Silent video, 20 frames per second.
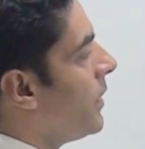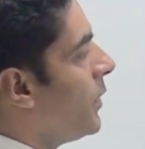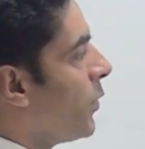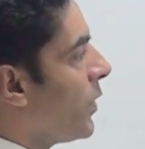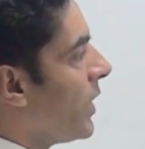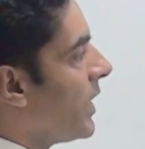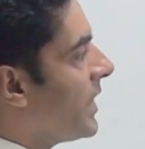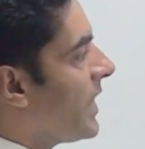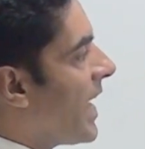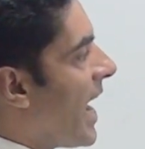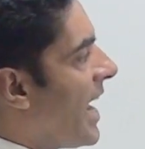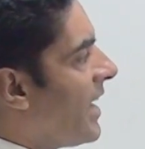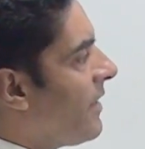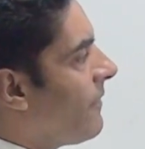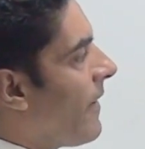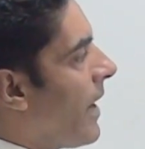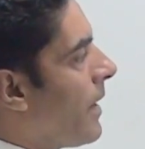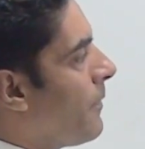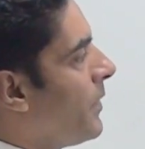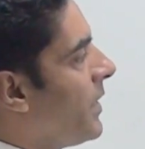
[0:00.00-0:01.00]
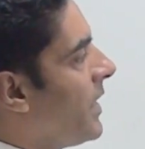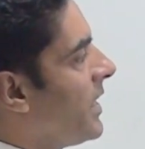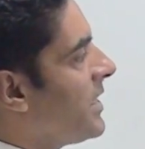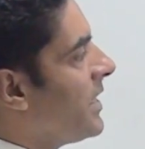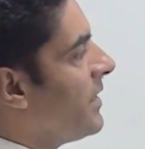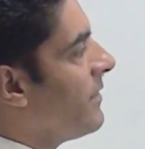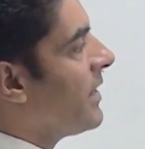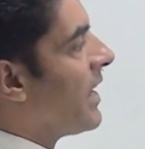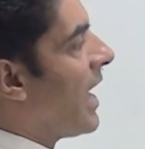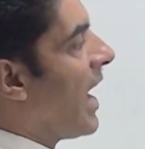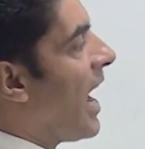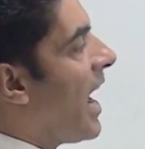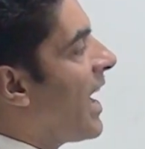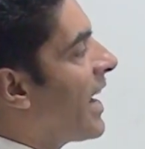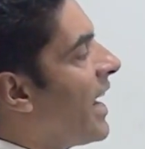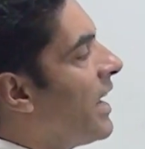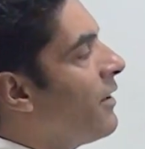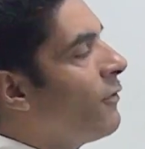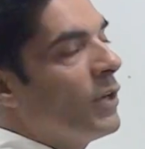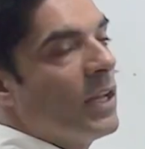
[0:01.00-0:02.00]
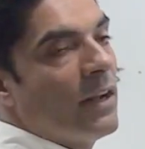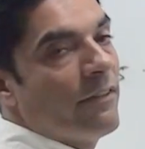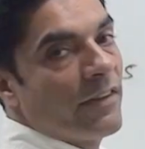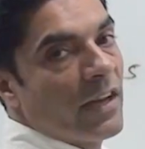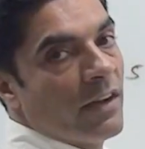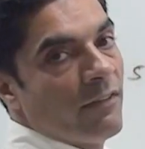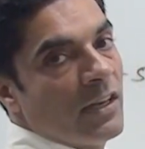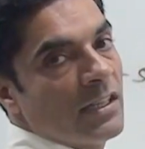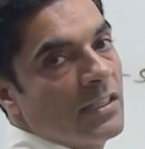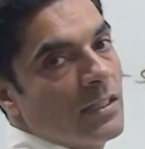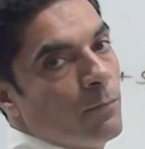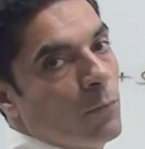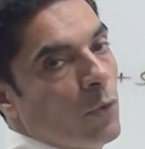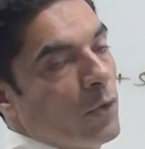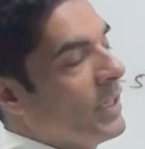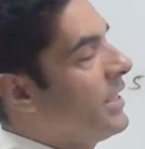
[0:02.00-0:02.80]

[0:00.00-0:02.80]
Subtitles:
during that 5 minutes even hour hand would have traveled some more